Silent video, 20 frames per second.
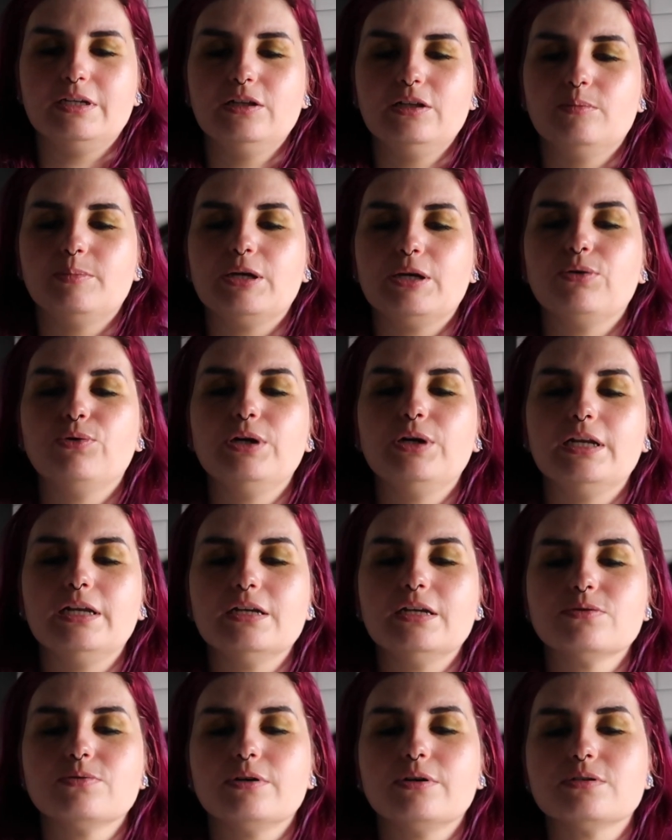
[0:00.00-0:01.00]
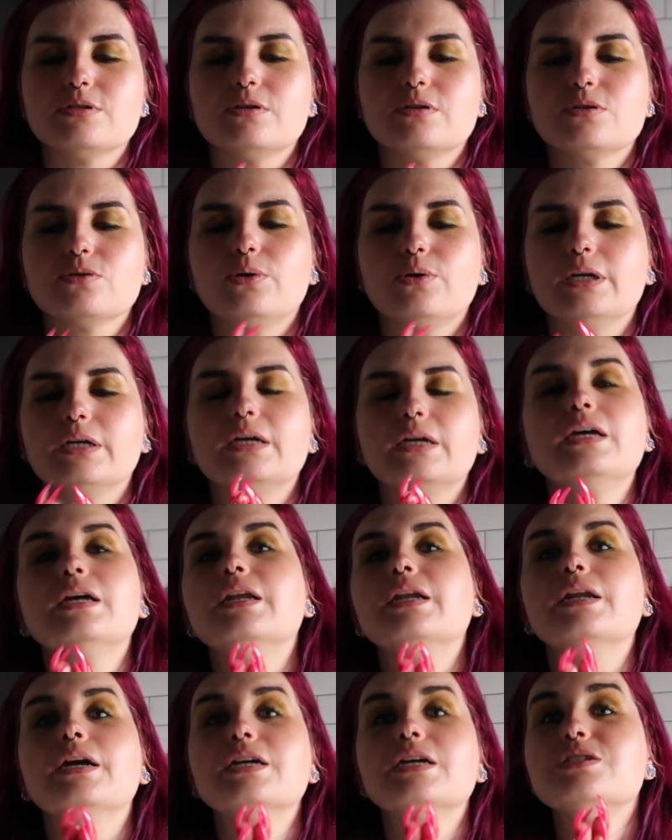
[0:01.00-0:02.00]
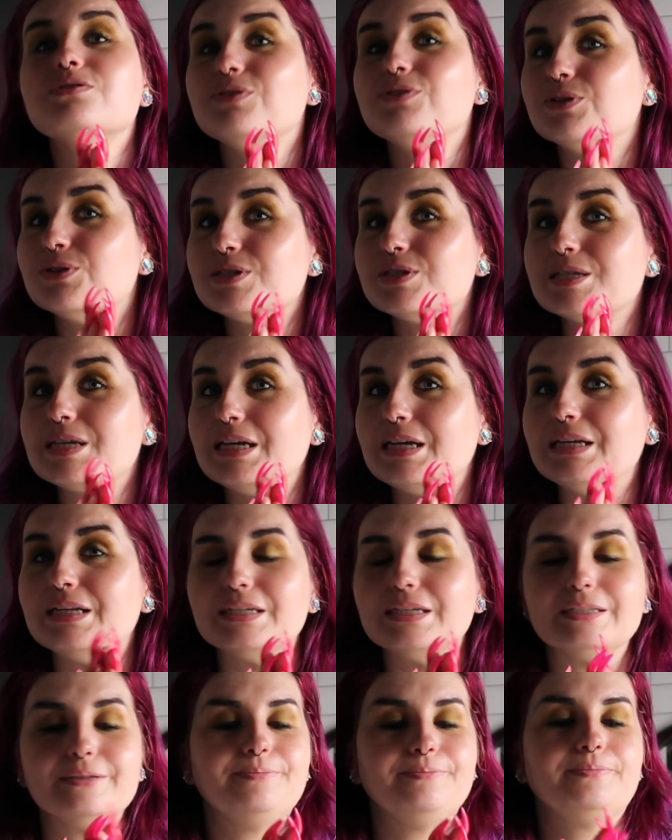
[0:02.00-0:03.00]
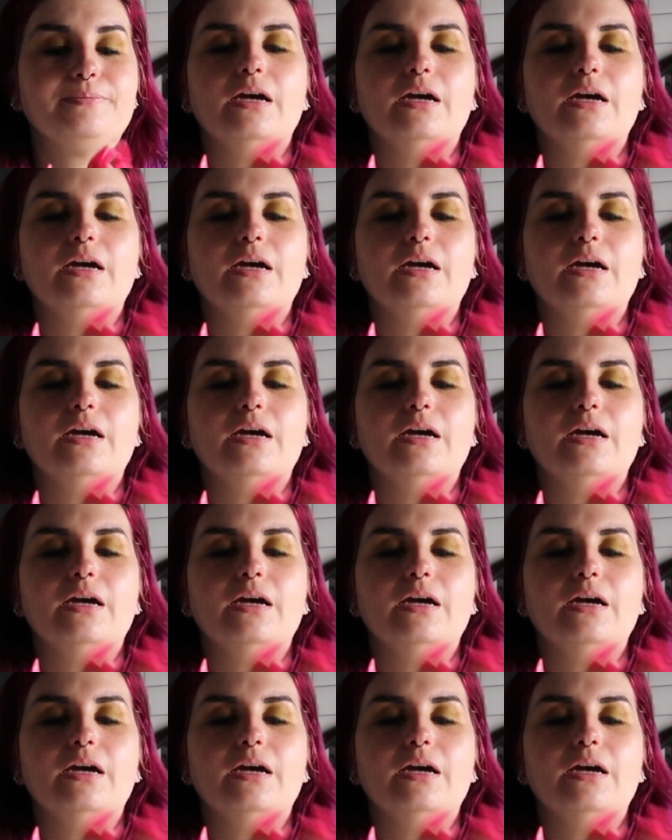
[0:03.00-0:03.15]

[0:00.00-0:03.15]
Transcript: a little bit oily as well, so it's quite nice for your skin.